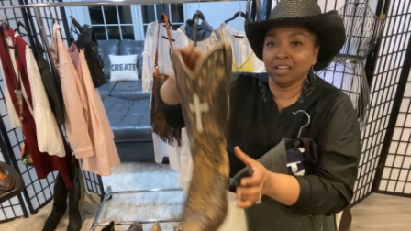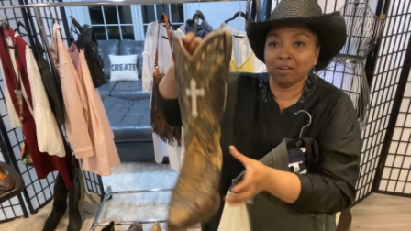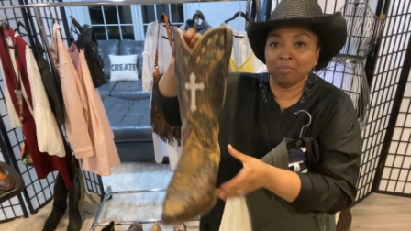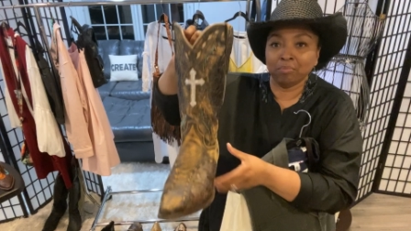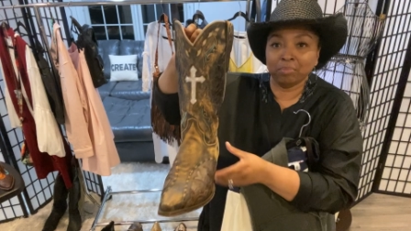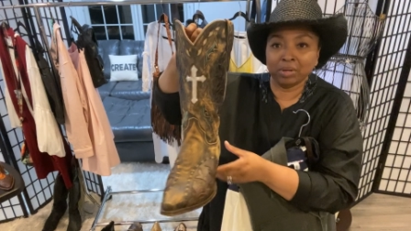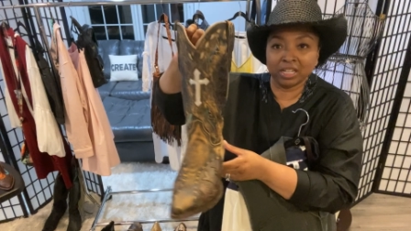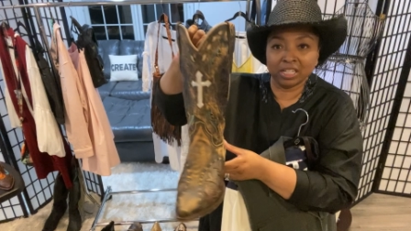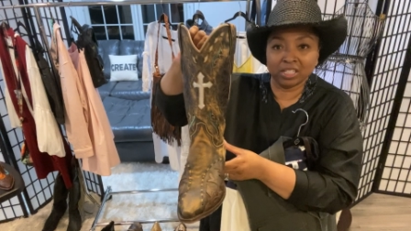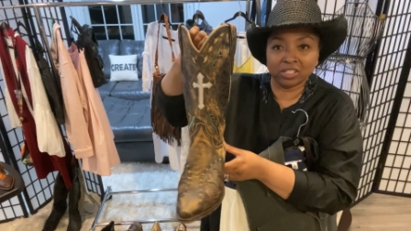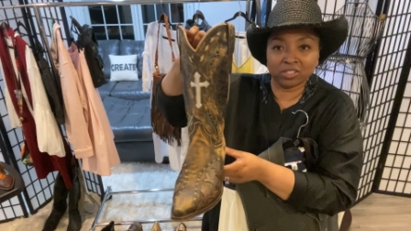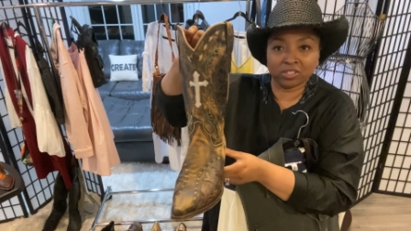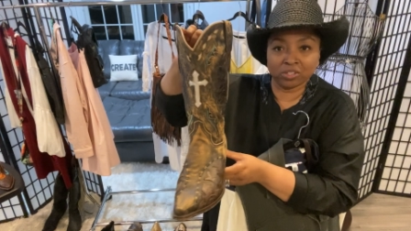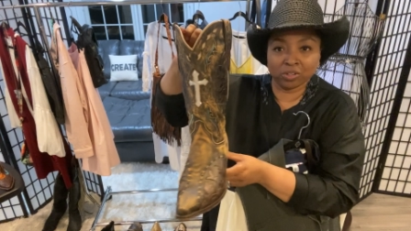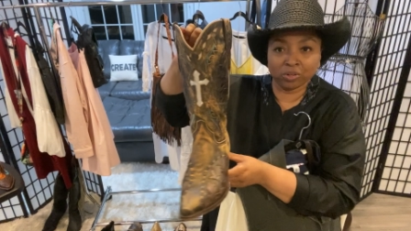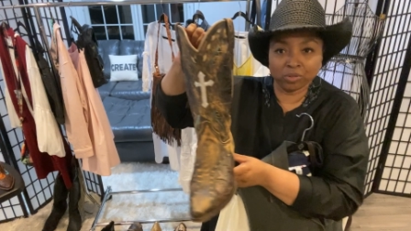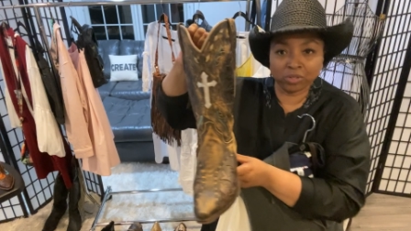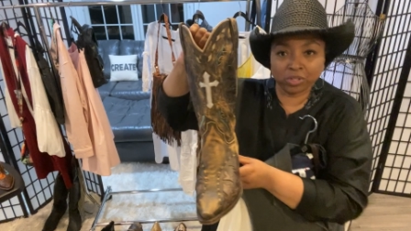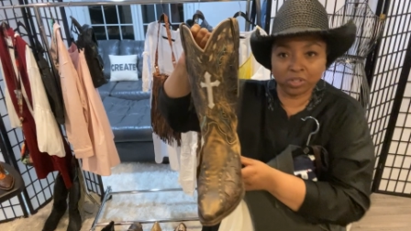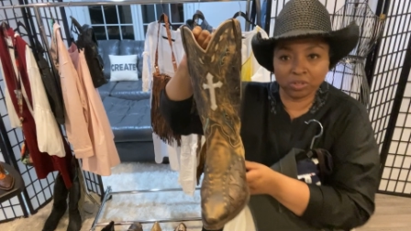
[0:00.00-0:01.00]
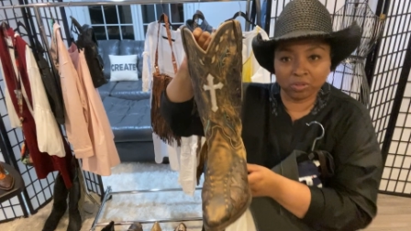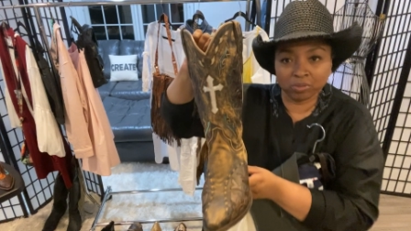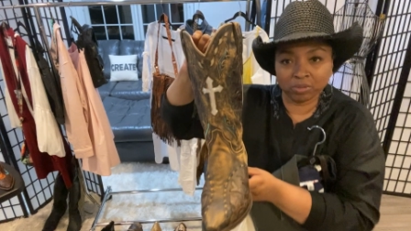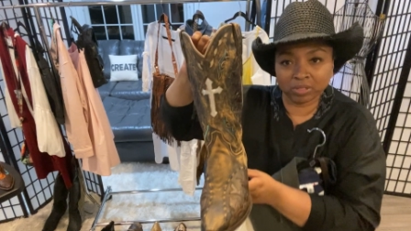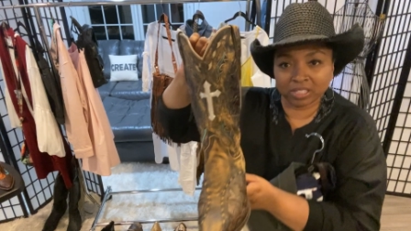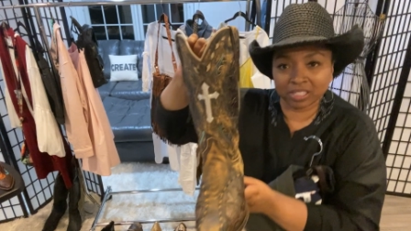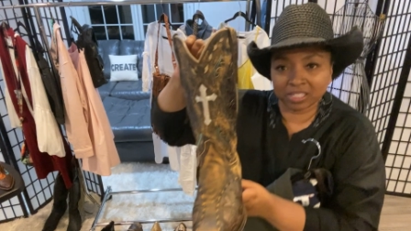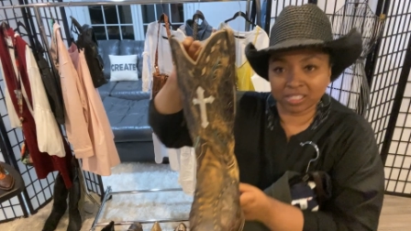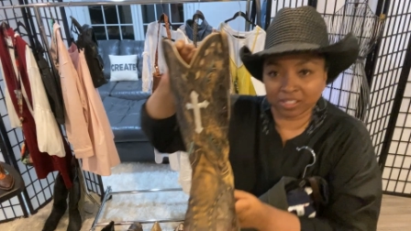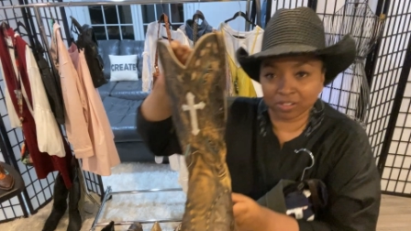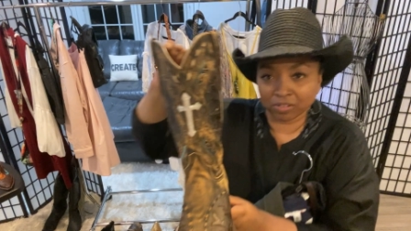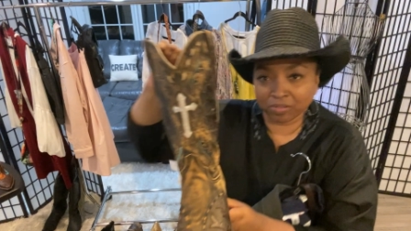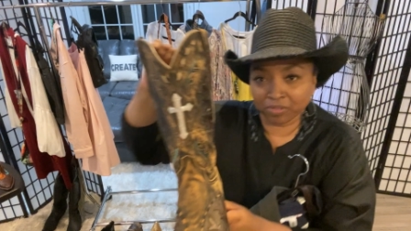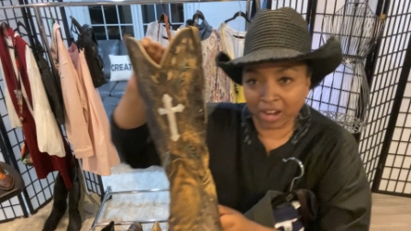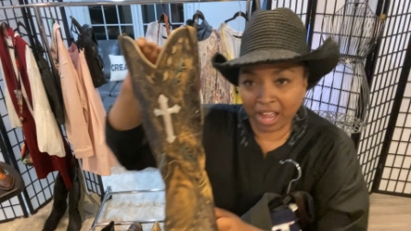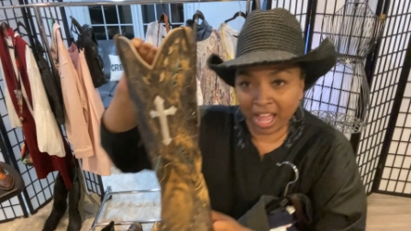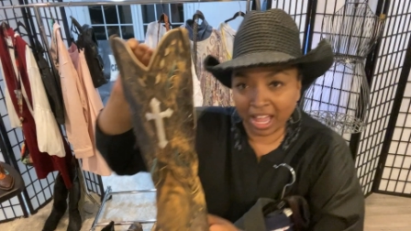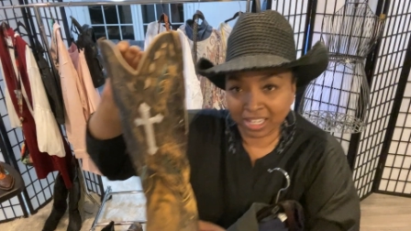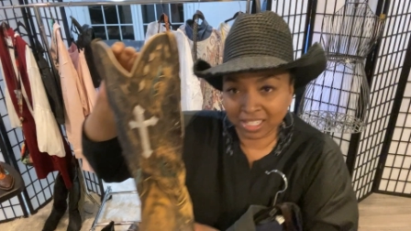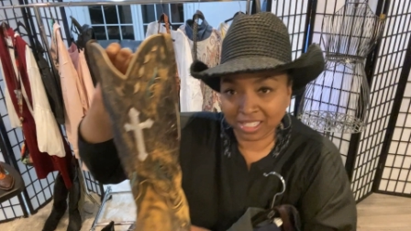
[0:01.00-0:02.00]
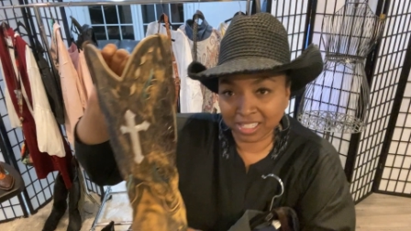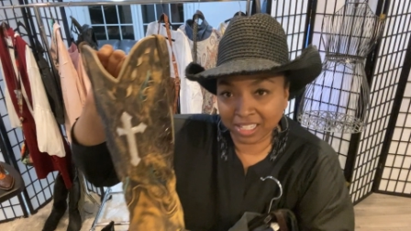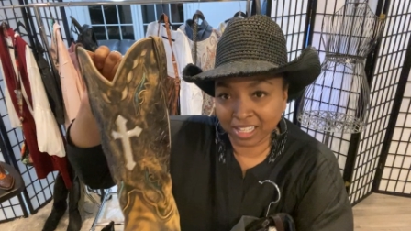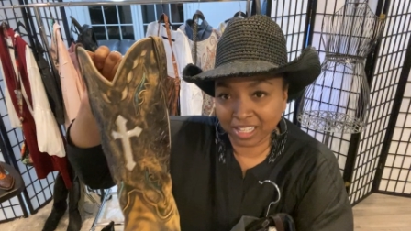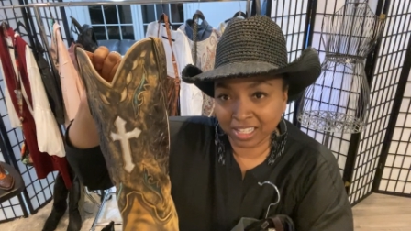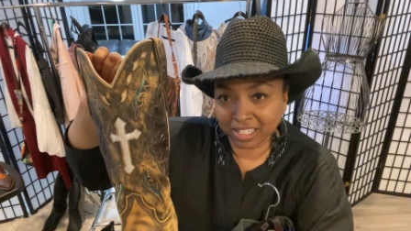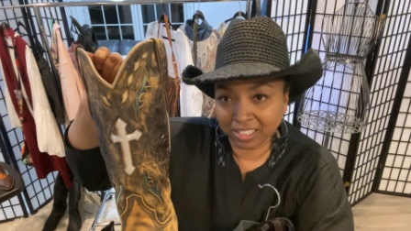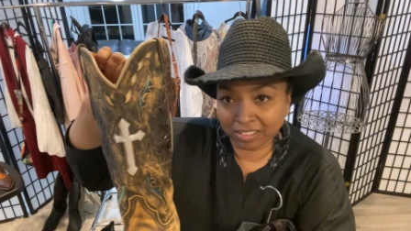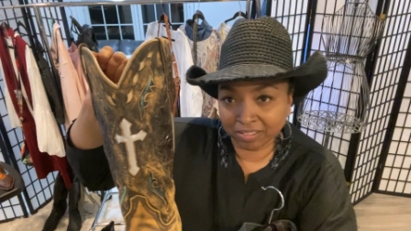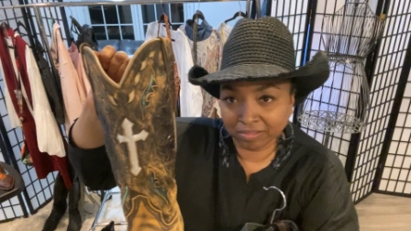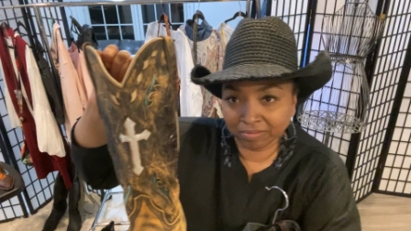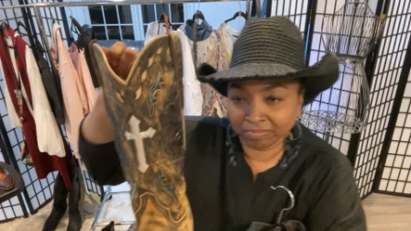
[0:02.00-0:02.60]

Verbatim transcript: but it's so cute with the silver accent.